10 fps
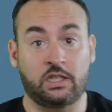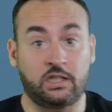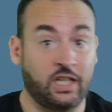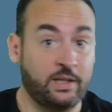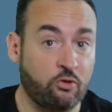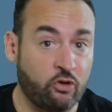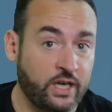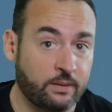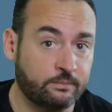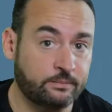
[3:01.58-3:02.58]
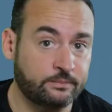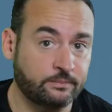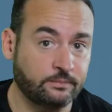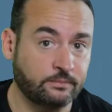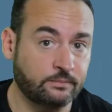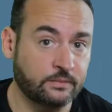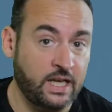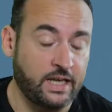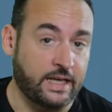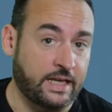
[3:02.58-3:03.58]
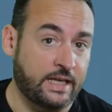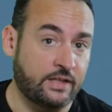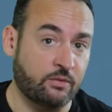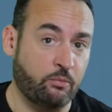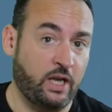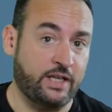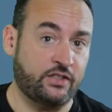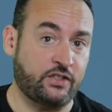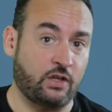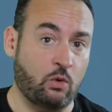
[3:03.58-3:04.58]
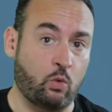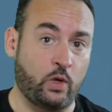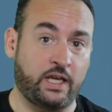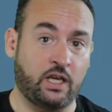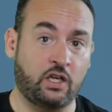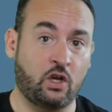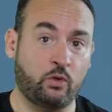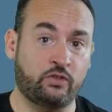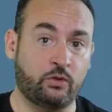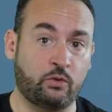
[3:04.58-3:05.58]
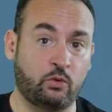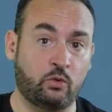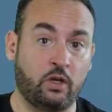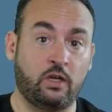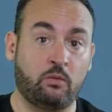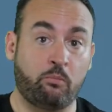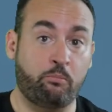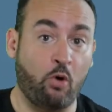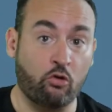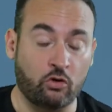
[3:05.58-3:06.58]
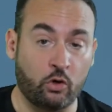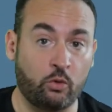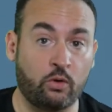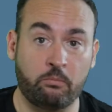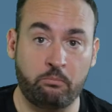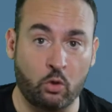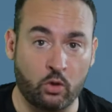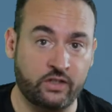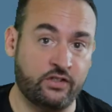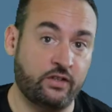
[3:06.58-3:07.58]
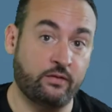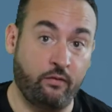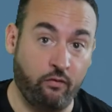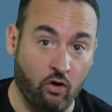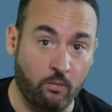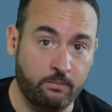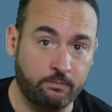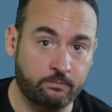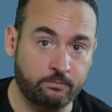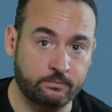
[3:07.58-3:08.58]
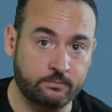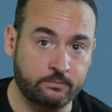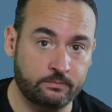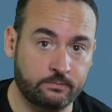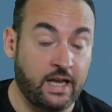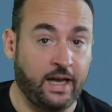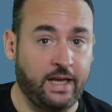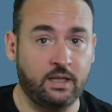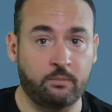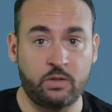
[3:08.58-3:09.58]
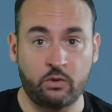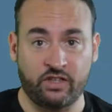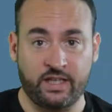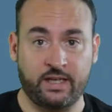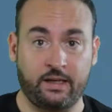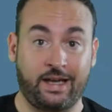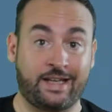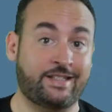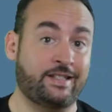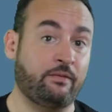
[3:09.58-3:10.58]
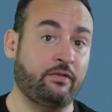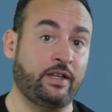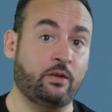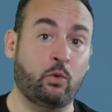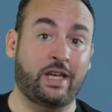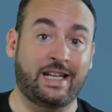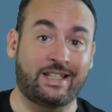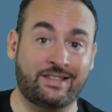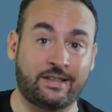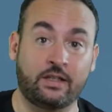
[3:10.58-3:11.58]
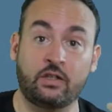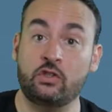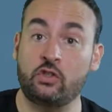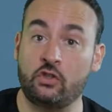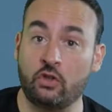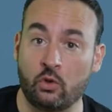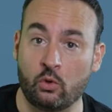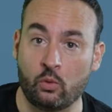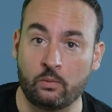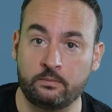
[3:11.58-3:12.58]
library is a place we can go to borrow books from. And music is something we listen to.